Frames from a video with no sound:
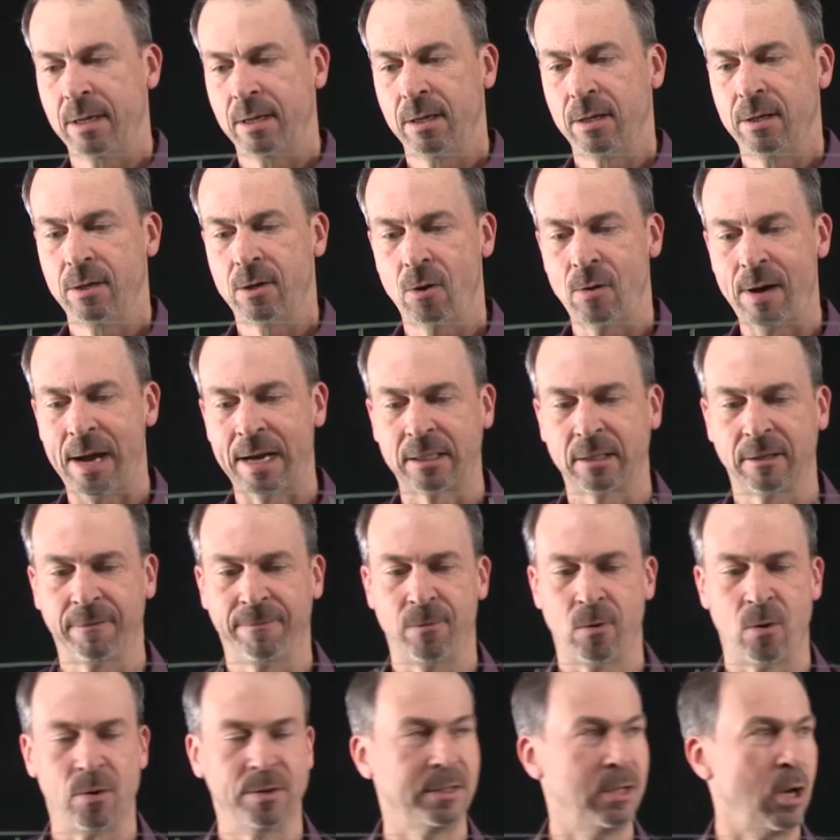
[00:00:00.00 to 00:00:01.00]
No x to the
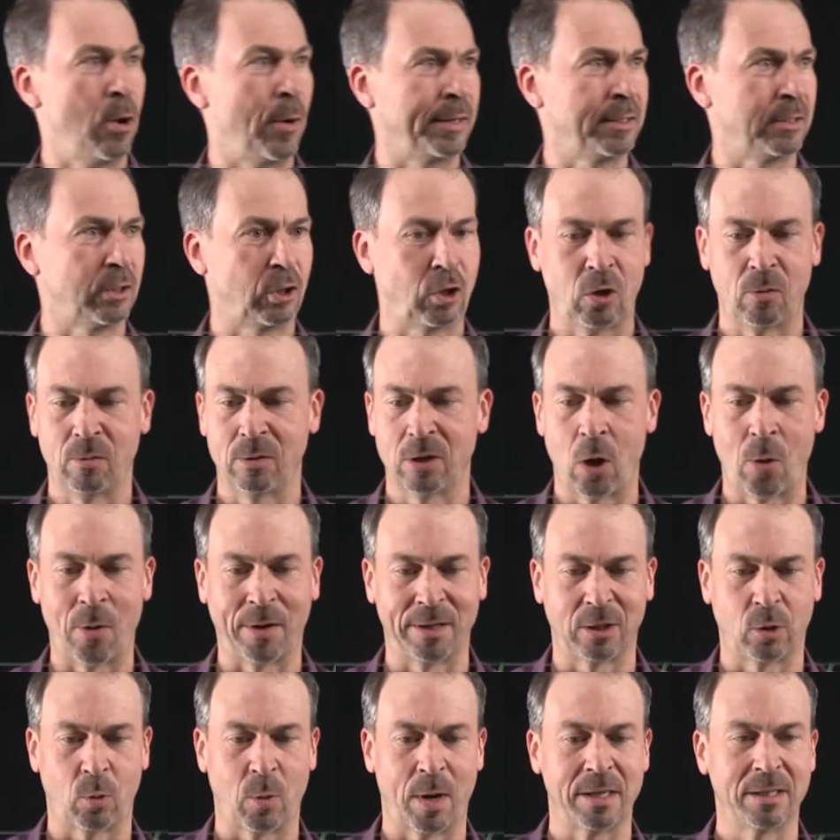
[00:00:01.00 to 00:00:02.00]
fourth, no x cubes, no
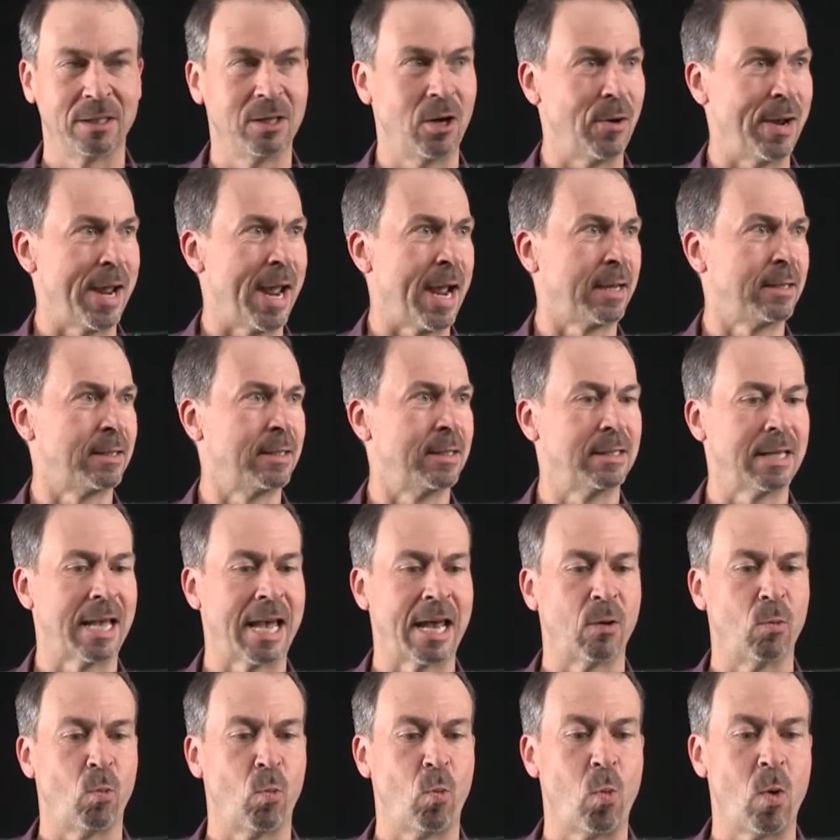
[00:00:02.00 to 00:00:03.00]
x squares, no x's,
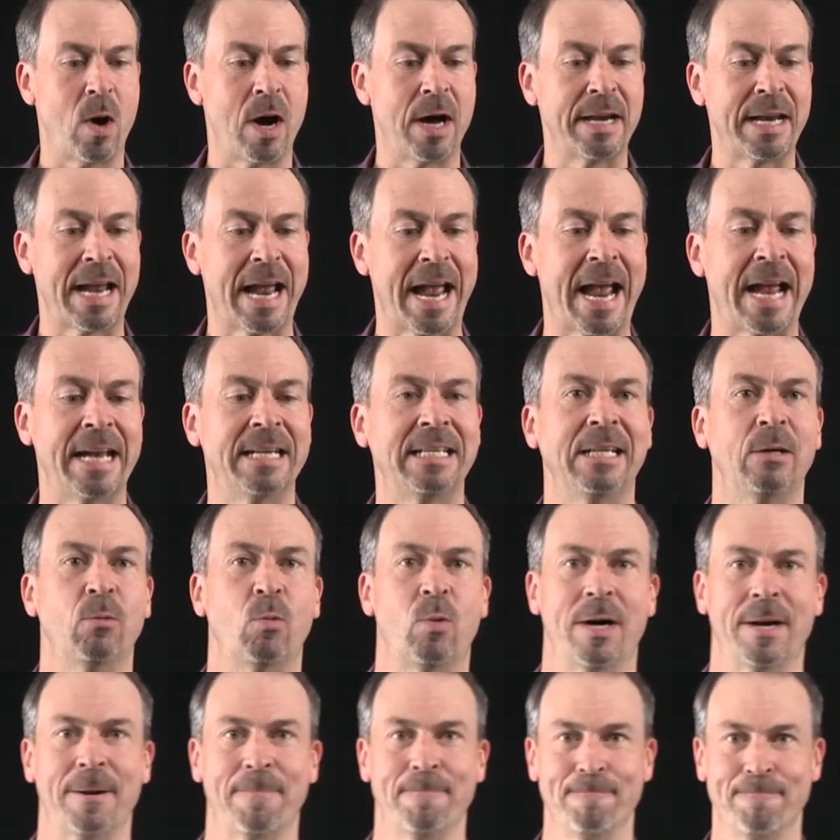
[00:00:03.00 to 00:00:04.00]
and one
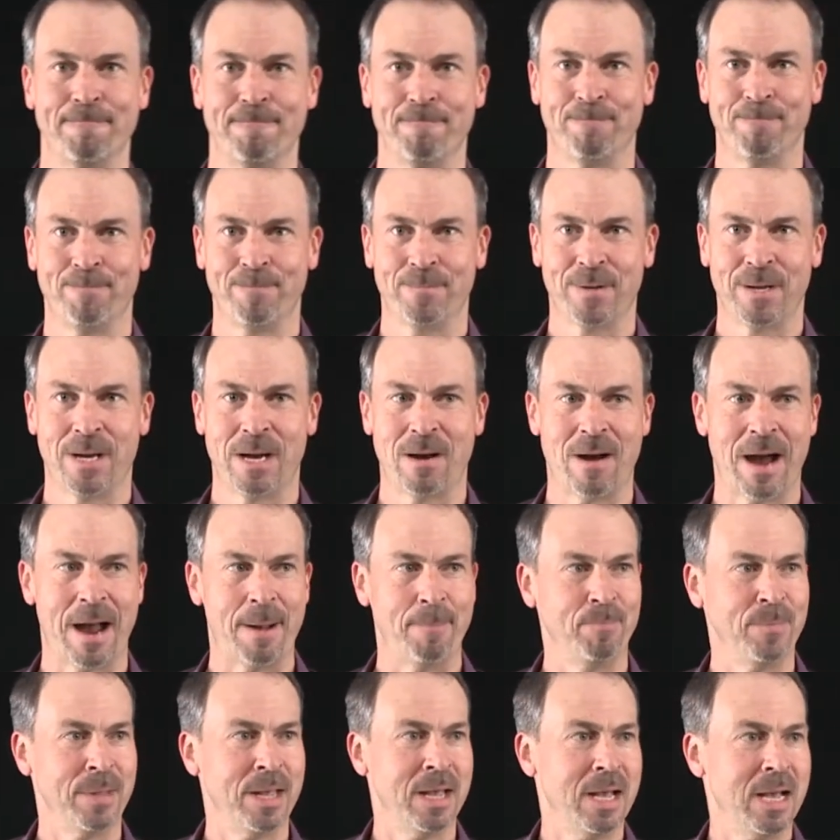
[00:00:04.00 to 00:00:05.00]
anti-1. All right,
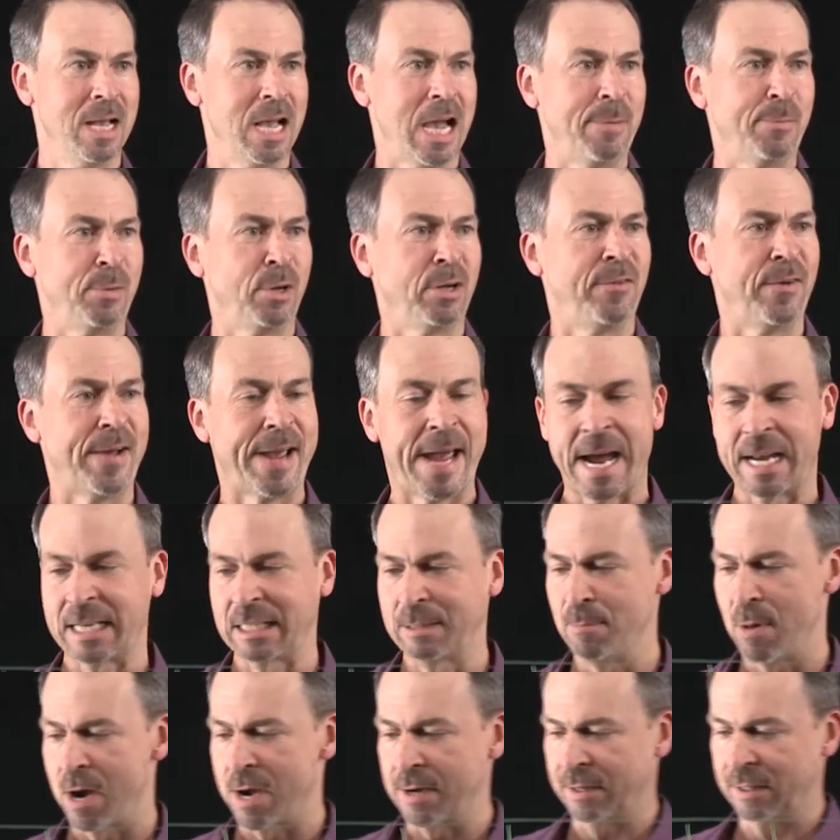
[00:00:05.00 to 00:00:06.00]
I'm looking for x
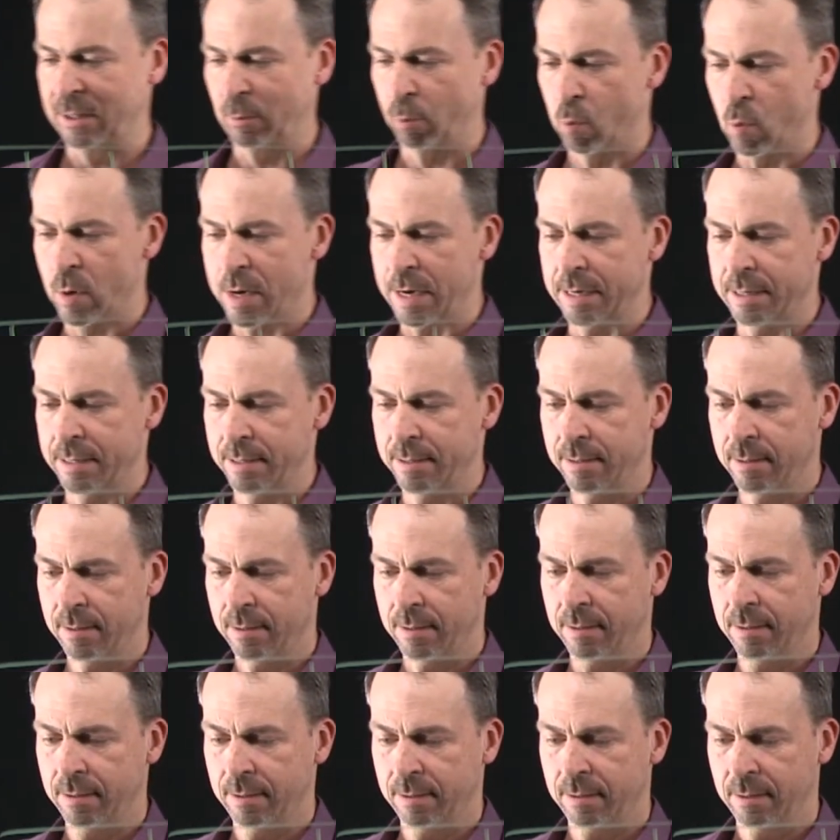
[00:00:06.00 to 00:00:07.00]
minus 1.
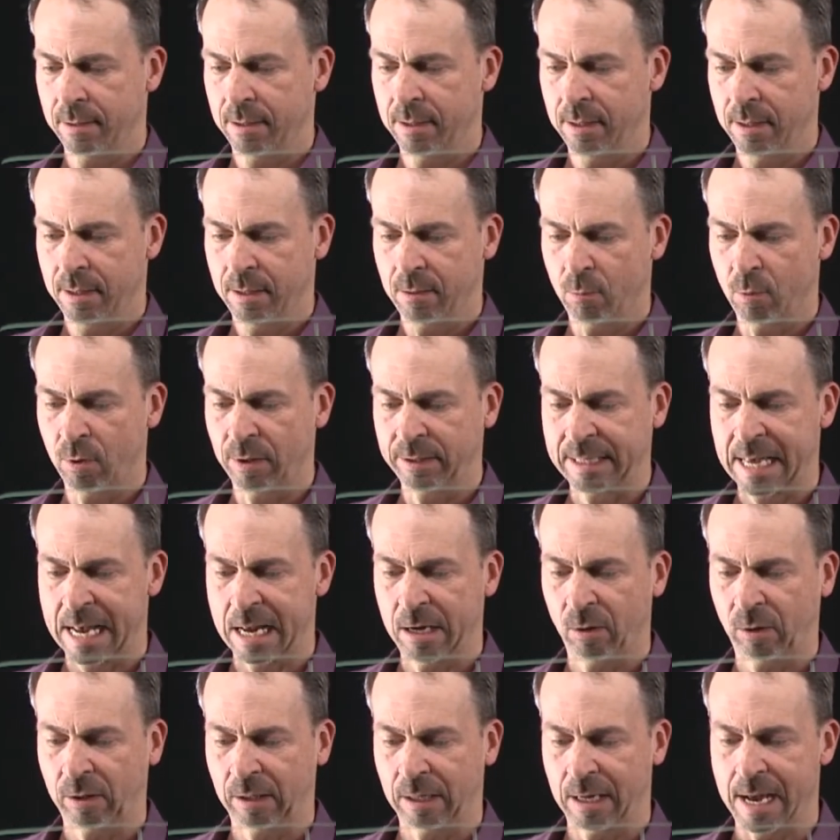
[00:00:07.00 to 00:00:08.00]
What does that
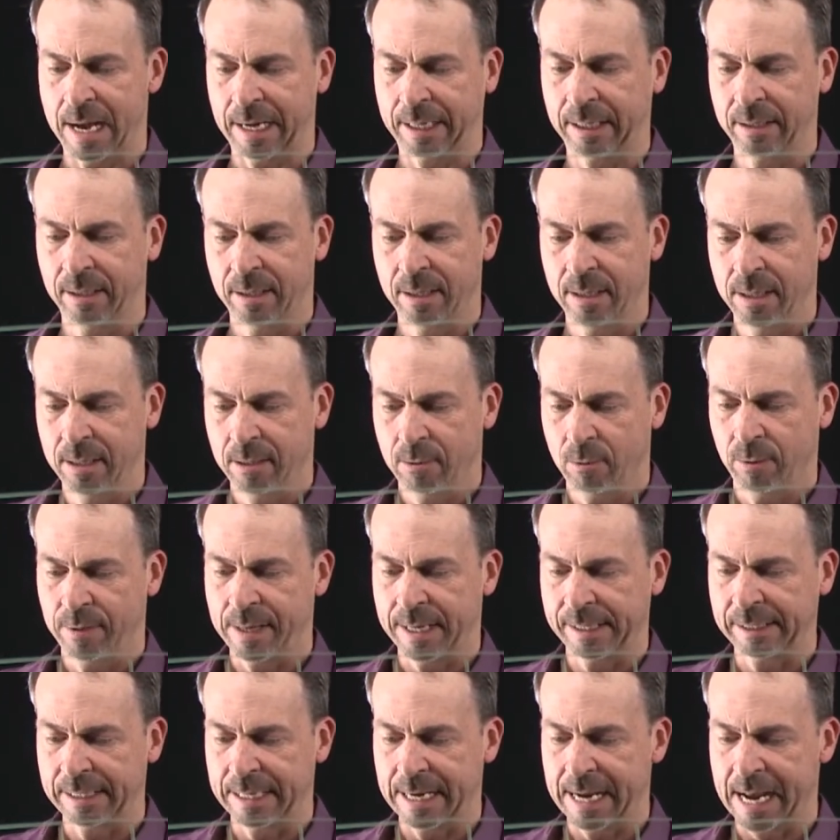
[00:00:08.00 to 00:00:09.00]
look like? Well,
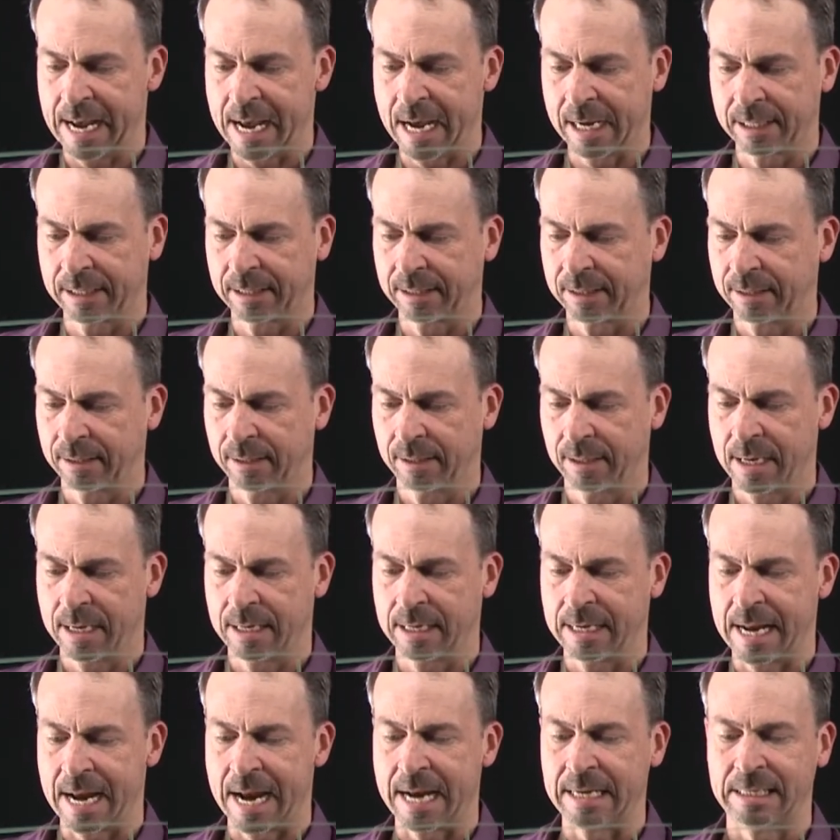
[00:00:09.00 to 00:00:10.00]
that's an x
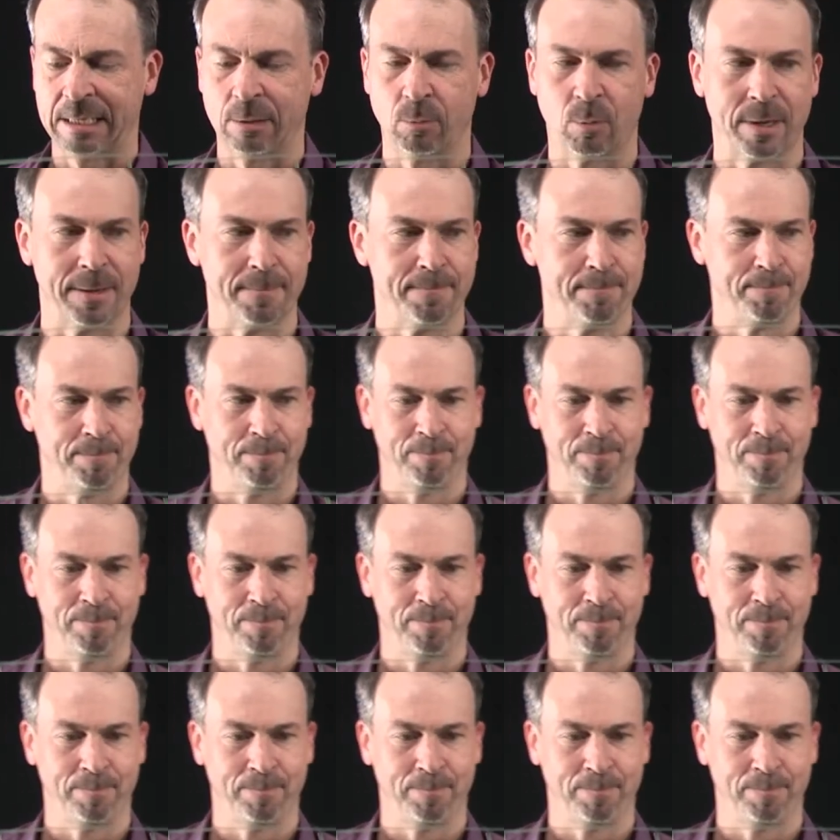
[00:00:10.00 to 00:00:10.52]
and an anti-1.